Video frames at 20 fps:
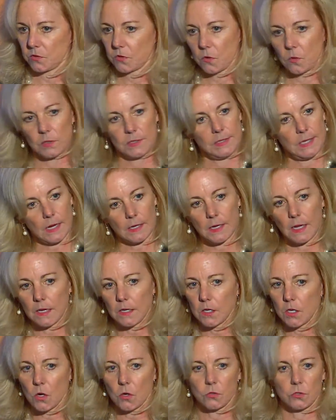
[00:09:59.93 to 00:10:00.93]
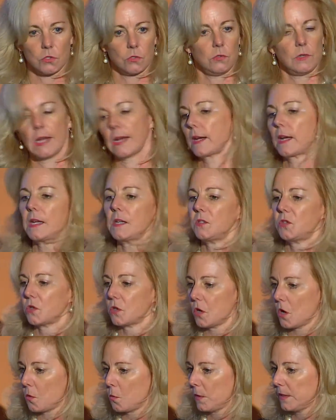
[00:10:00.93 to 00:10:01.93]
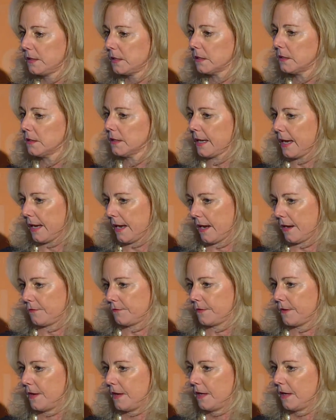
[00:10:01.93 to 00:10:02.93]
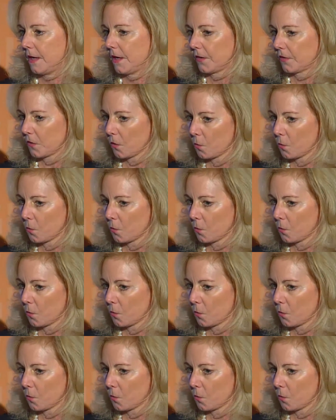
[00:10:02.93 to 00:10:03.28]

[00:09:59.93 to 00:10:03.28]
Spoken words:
So a decade ago, 2 decades ago, we didn't have the